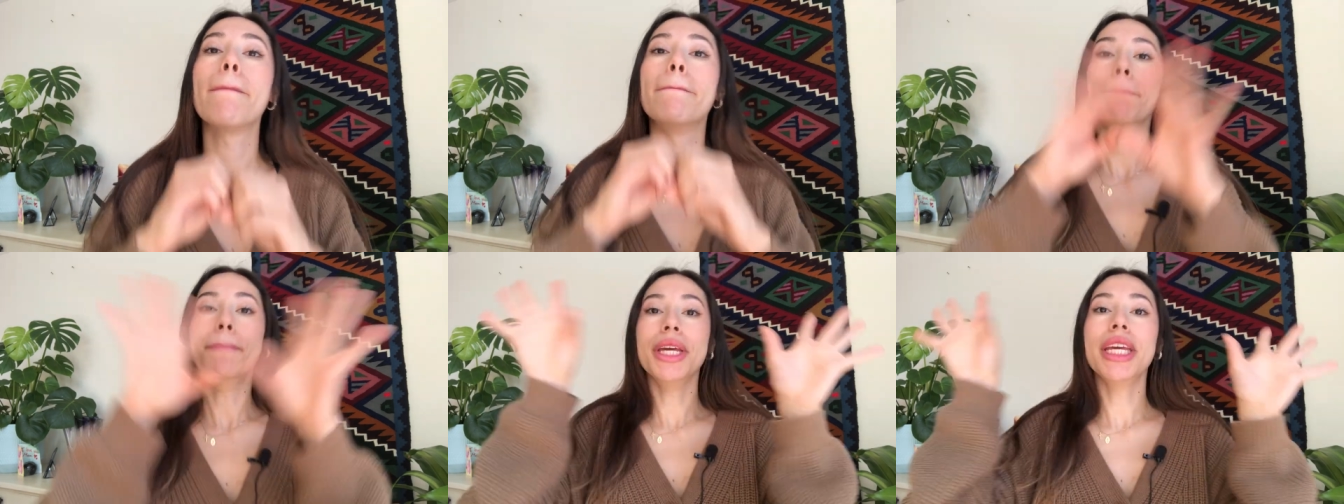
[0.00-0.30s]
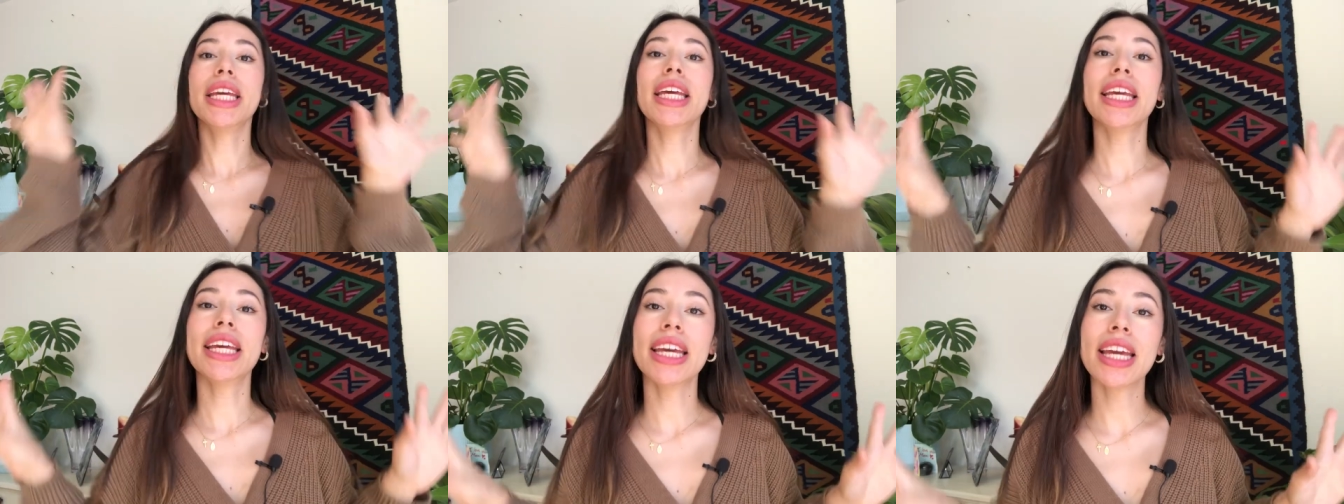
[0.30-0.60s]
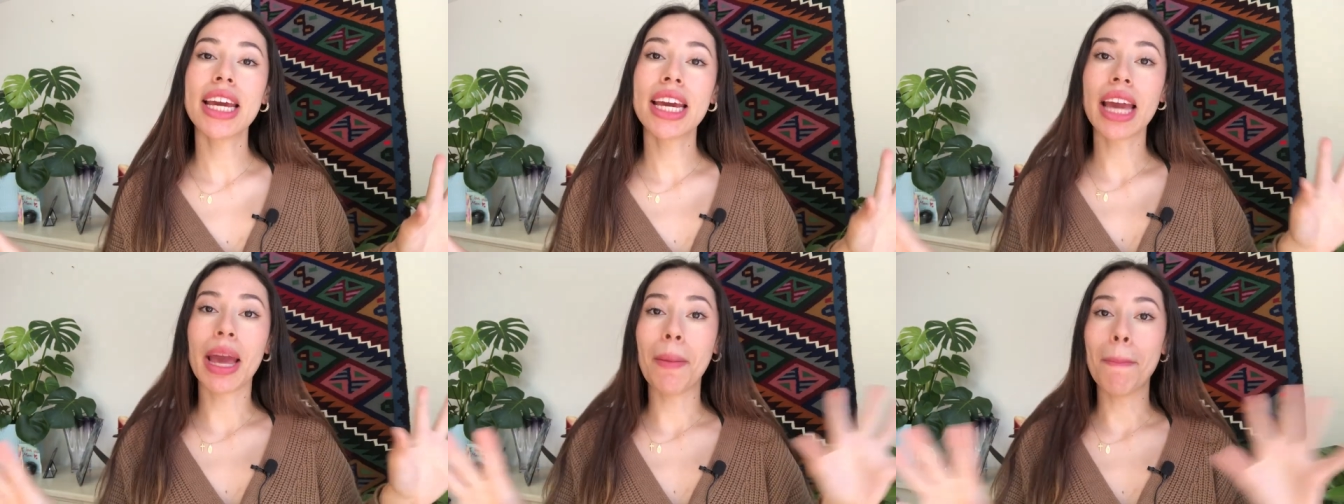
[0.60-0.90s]

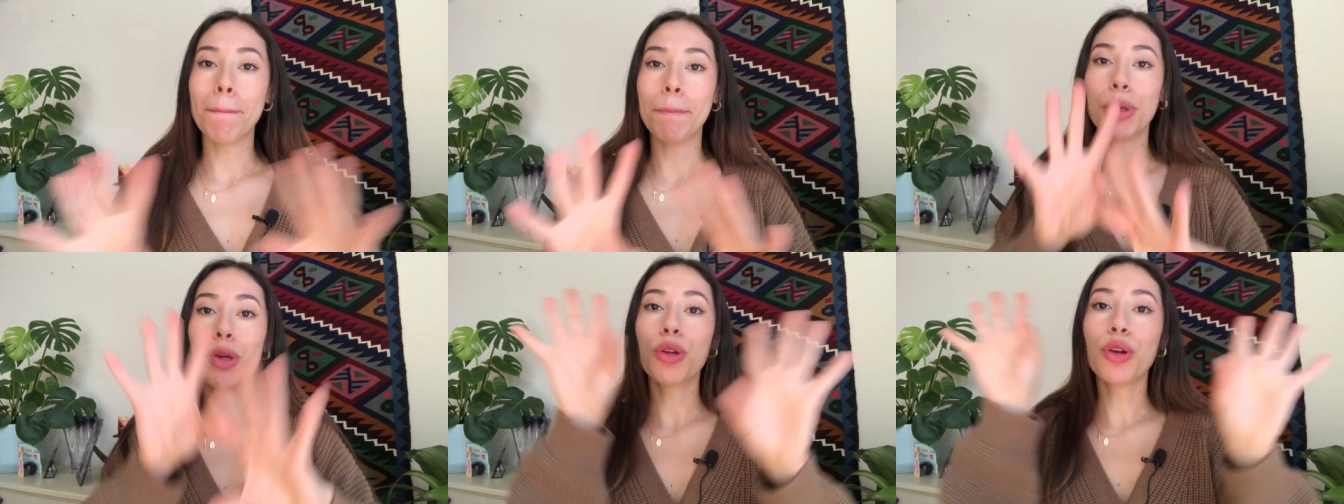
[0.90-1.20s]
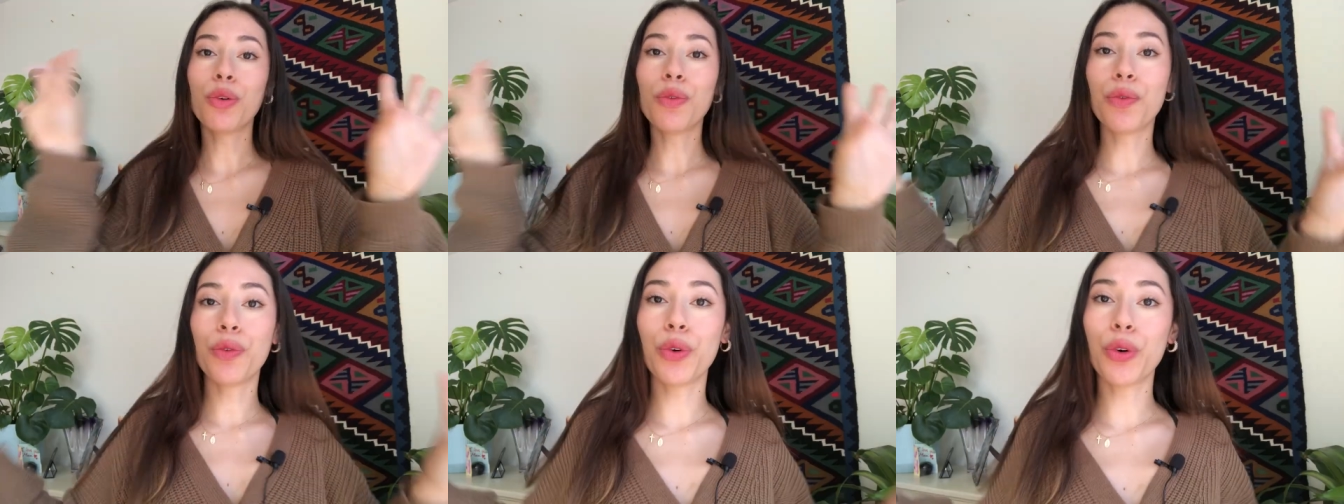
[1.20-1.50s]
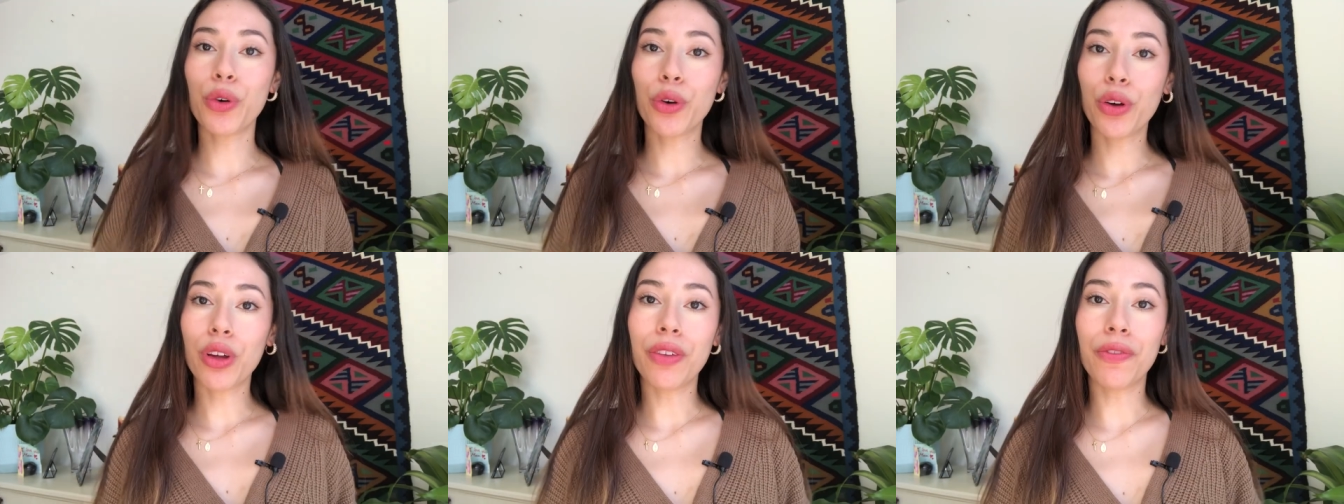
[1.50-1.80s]
big and
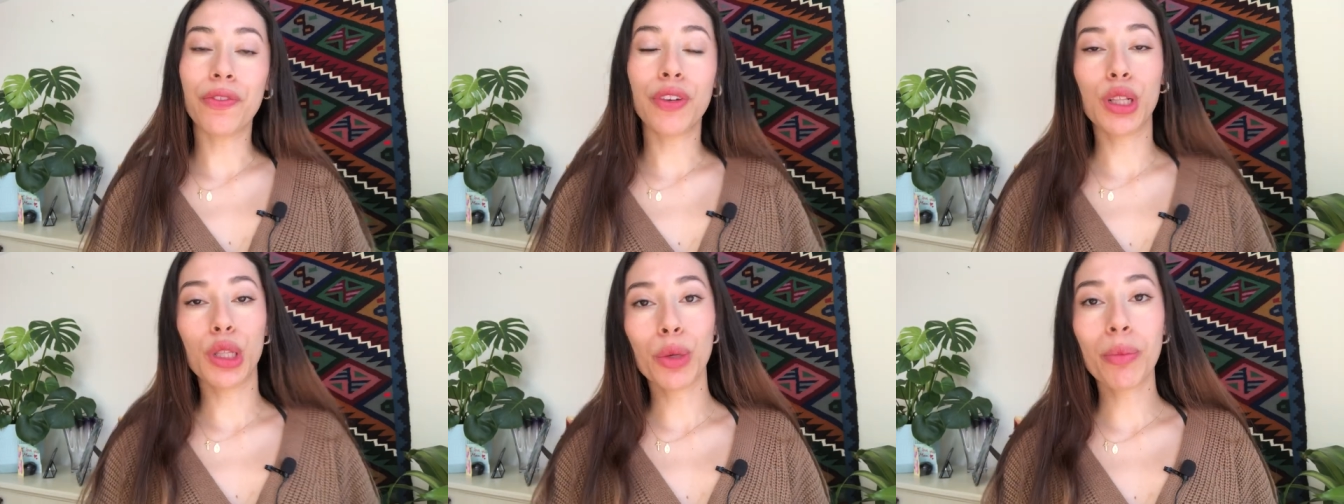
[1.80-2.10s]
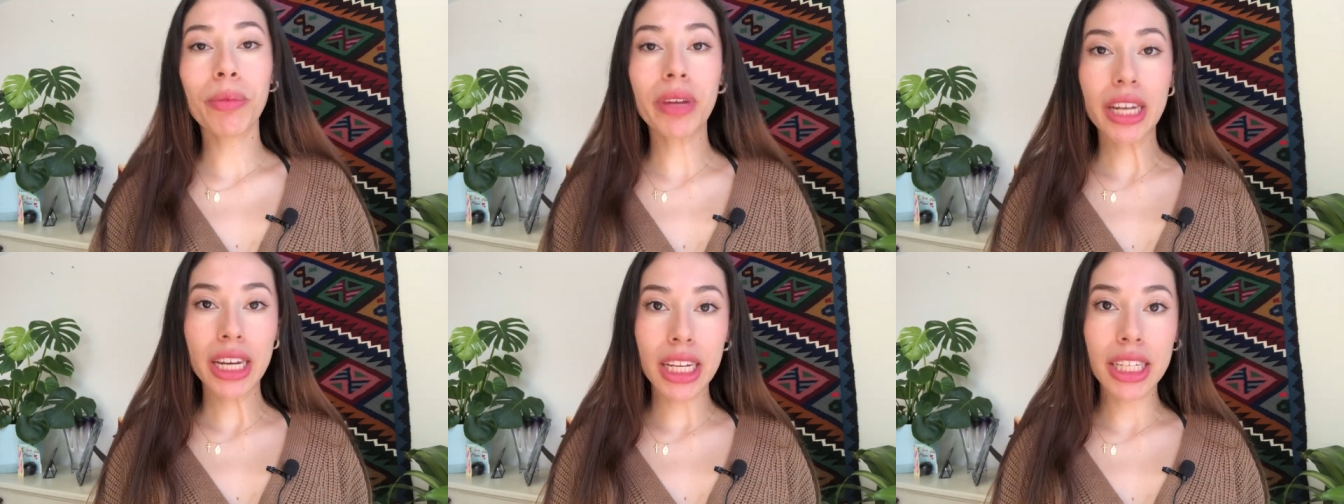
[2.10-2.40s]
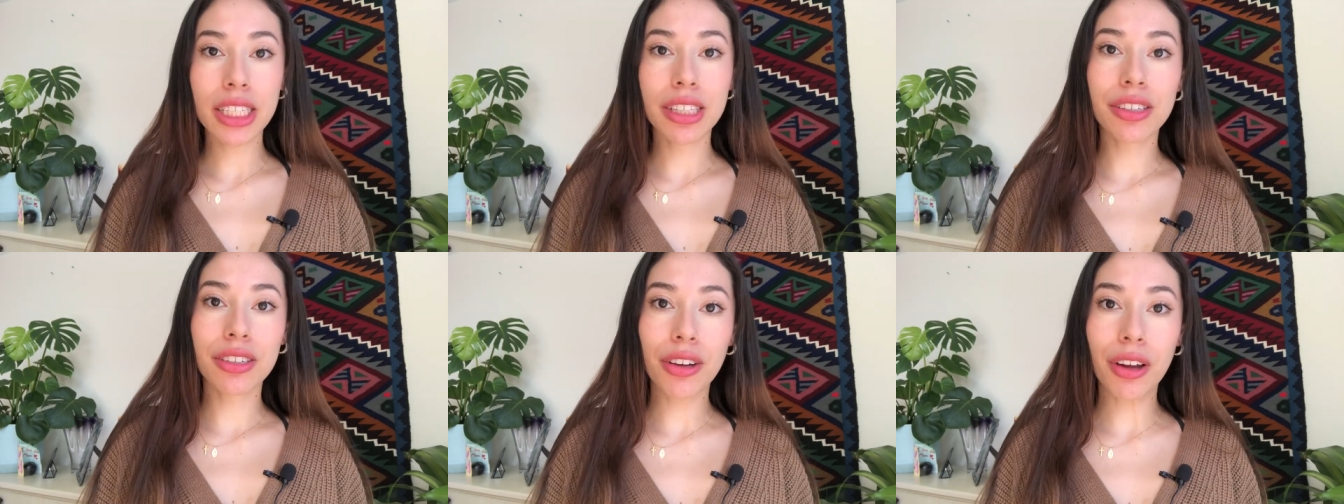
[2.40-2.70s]
beautiful and
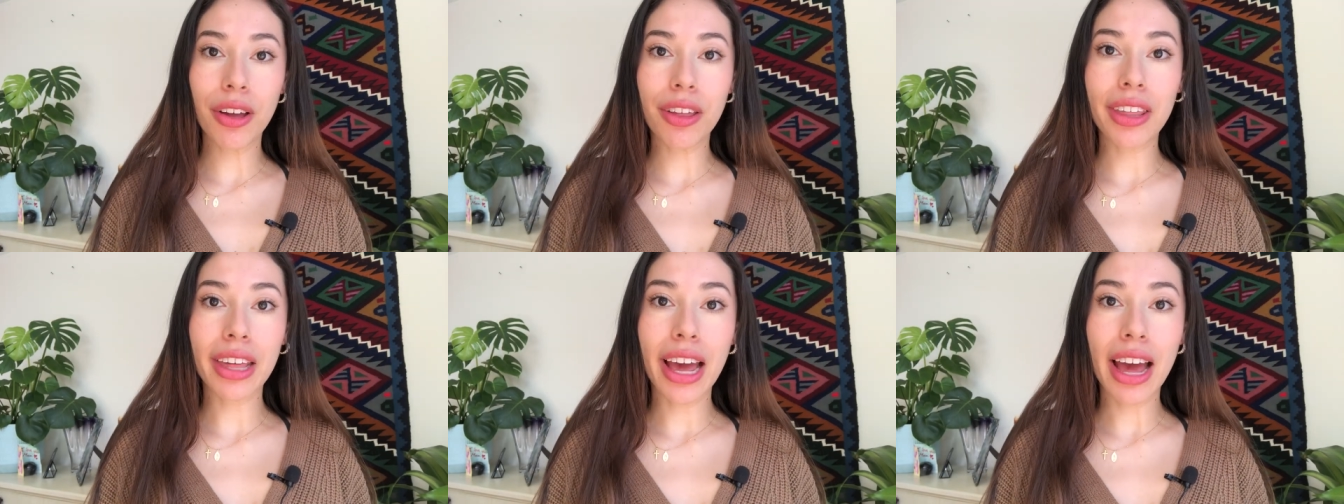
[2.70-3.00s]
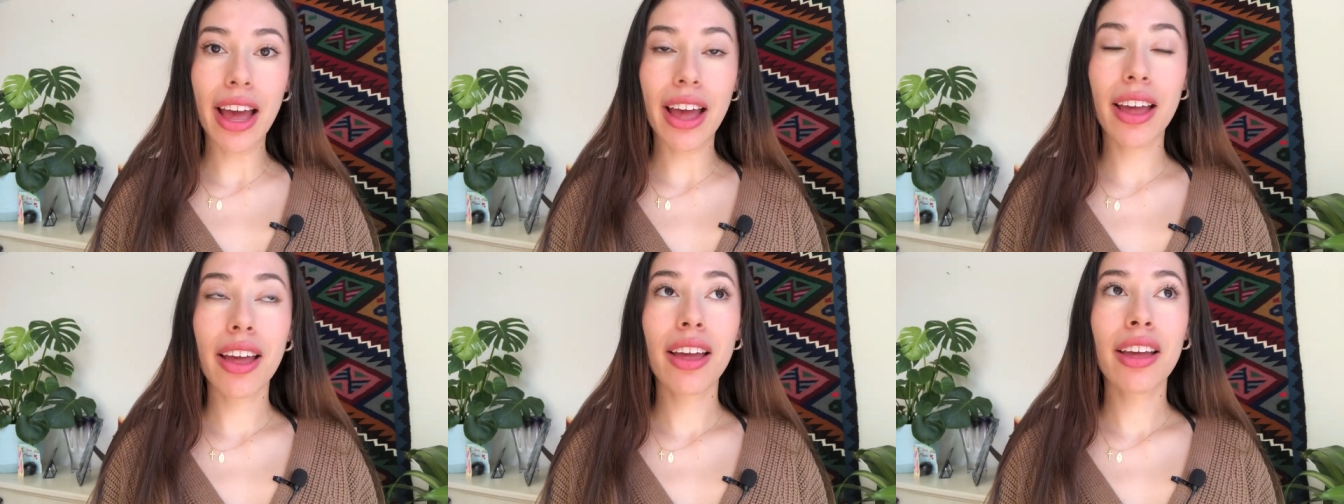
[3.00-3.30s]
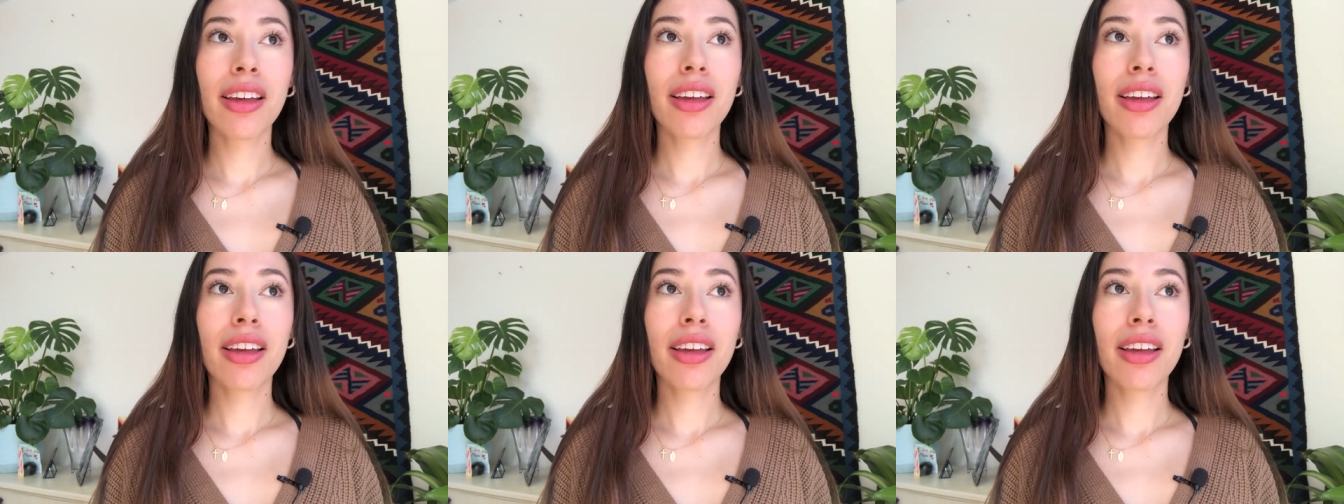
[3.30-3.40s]
voluminous and all that.